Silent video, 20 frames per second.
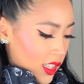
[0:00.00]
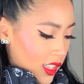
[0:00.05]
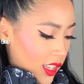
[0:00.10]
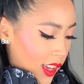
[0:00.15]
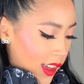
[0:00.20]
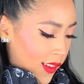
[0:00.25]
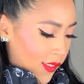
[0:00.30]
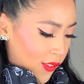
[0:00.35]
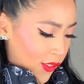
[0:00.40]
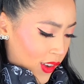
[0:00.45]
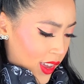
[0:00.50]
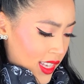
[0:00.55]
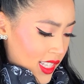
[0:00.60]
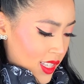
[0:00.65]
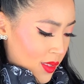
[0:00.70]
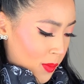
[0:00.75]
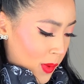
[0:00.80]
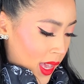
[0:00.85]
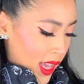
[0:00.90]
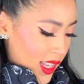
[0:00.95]
a face
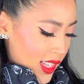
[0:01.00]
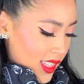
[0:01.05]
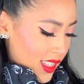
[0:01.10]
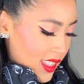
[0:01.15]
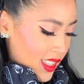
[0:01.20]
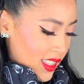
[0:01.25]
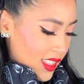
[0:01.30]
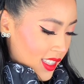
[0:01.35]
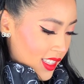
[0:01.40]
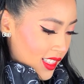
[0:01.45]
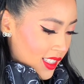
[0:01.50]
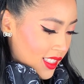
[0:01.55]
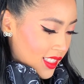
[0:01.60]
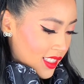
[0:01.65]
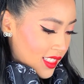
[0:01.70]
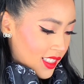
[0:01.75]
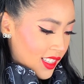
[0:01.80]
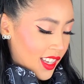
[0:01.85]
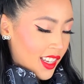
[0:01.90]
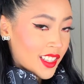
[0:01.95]
mask
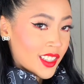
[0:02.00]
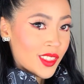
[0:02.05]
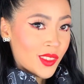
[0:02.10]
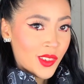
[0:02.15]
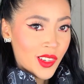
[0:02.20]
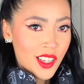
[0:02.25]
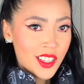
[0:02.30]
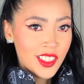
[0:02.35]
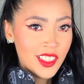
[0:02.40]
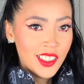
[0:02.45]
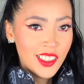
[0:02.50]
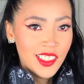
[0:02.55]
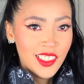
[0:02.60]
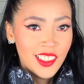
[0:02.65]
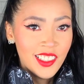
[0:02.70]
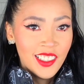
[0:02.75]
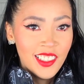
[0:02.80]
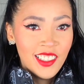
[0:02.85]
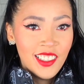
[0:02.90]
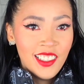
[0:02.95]
as well,
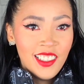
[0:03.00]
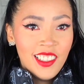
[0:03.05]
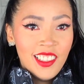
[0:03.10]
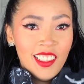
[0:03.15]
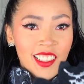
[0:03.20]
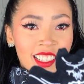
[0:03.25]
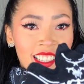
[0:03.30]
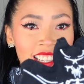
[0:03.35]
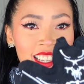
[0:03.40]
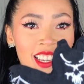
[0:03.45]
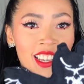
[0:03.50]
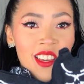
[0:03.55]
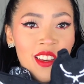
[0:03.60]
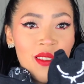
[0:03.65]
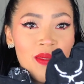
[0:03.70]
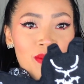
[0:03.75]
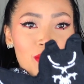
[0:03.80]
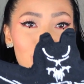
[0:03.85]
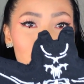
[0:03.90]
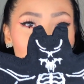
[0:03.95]

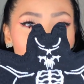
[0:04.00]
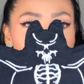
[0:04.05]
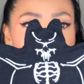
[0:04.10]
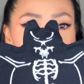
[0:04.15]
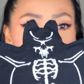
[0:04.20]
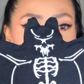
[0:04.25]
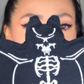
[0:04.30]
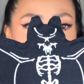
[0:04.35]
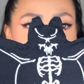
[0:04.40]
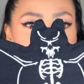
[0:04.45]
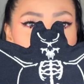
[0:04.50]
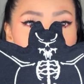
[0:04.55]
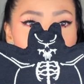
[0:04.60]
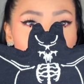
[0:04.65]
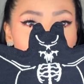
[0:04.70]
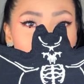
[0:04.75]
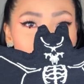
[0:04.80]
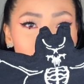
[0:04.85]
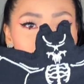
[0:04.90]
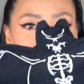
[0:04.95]
but it has the
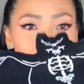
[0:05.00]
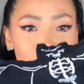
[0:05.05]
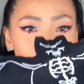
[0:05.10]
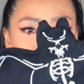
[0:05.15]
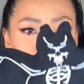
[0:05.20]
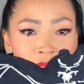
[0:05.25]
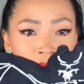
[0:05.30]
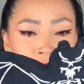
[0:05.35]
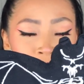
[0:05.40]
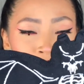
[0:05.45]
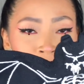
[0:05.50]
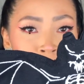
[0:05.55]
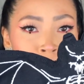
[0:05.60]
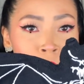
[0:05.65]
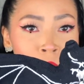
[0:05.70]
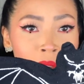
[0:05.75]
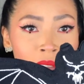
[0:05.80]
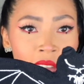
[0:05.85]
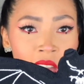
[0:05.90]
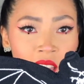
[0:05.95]
shape of a
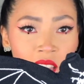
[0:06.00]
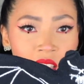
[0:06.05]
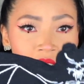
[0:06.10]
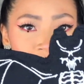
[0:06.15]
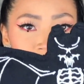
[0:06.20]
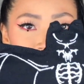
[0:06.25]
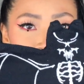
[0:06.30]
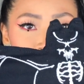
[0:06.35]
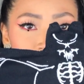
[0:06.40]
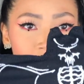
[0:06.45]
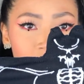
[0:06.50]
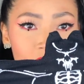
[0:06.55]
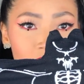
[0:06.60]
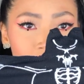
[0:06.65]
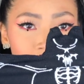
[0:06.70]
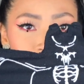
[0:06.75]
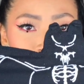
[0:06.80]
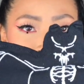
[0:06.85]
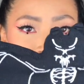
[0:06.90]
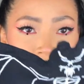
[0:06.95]
bat.
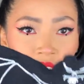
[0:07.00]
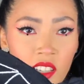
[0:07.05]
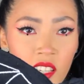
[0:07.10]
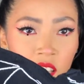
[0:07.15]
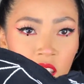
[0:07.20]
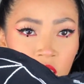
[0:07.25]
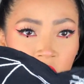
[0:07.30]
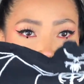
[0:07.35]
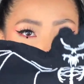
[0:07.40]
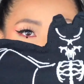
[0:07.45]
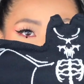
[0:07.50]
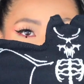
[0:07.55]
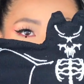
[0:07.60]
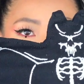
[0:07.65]
Okay.